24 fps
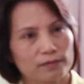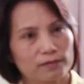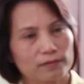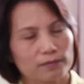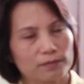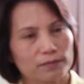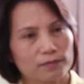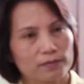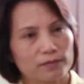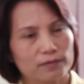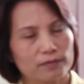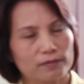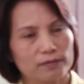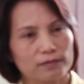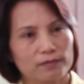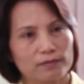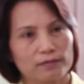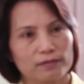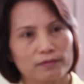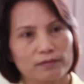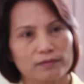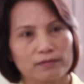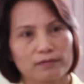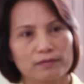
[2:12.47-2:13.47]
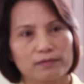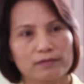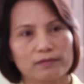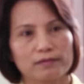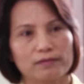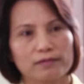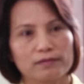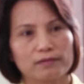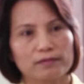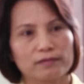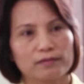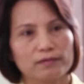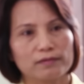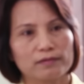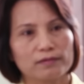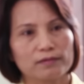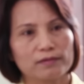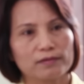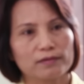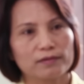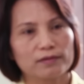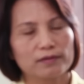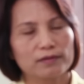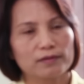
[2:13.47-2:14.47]

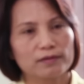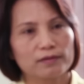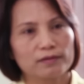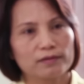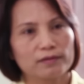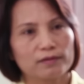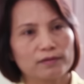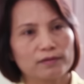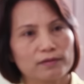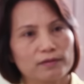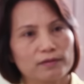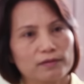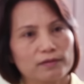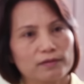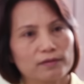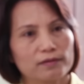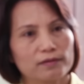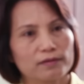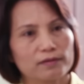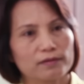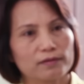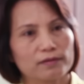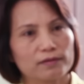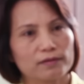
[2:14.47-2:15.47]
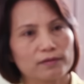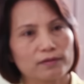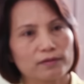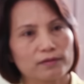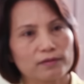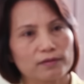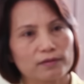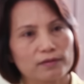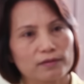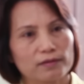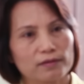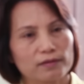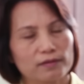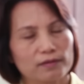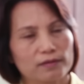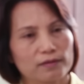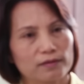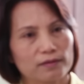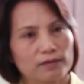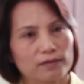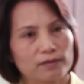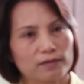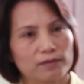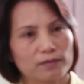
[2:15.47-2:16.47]

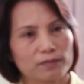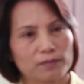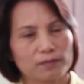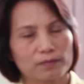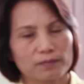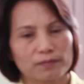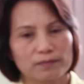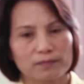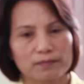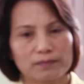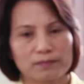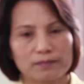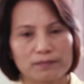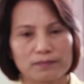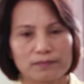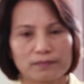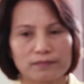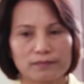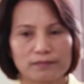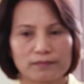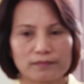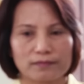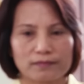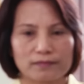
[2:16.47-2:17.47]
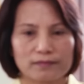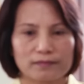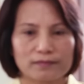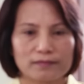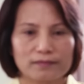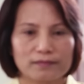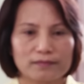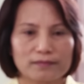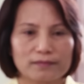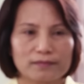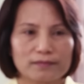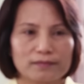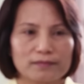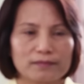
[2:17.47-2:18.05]
[no speech]